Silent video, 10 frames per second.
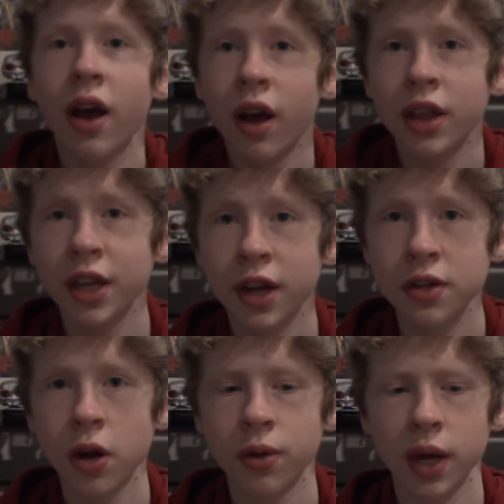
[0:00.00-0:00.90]
There you guys
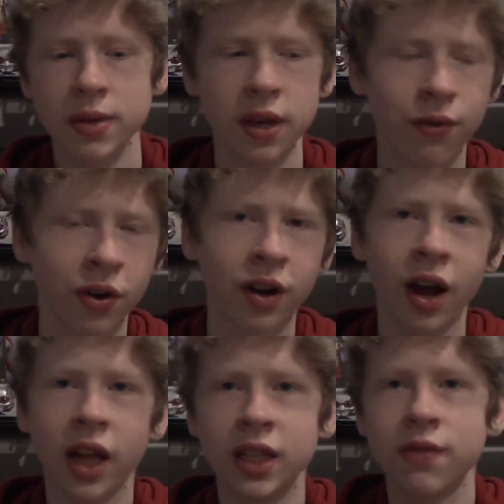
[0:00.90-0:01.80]
go. That was it
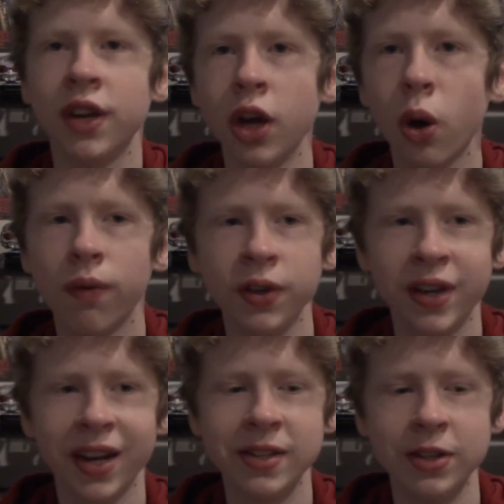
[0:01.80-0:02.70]
for this video. Hopefully you
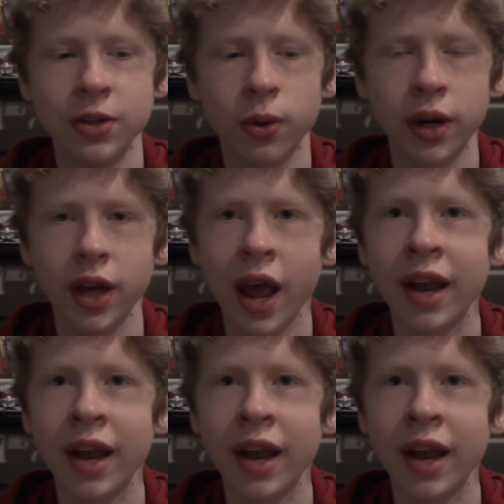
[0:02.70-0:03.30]
guys enjoyed, and